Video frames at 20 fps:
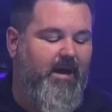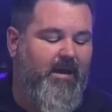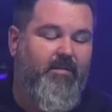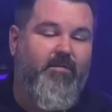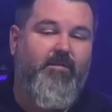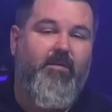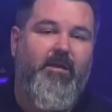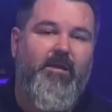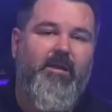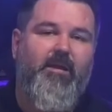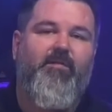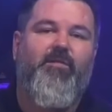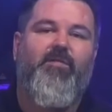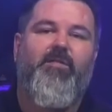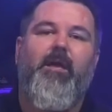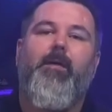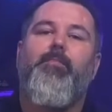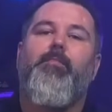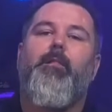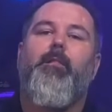and it's going to
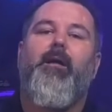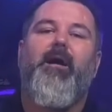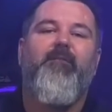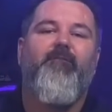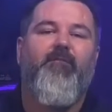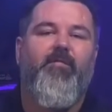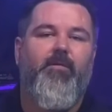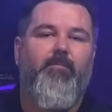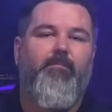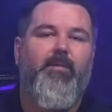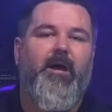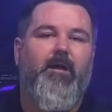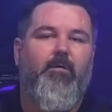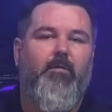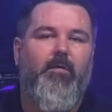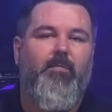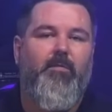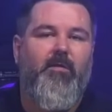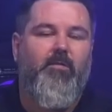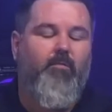extend the life of the
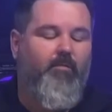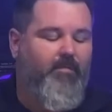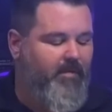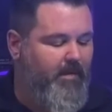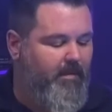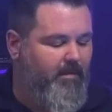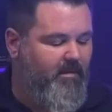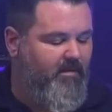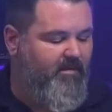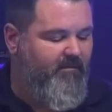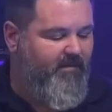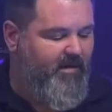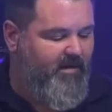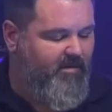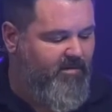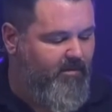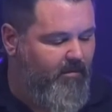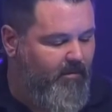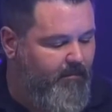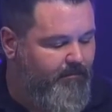battery that's within this
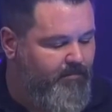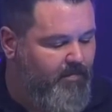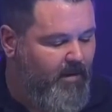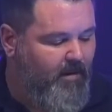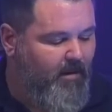fixture.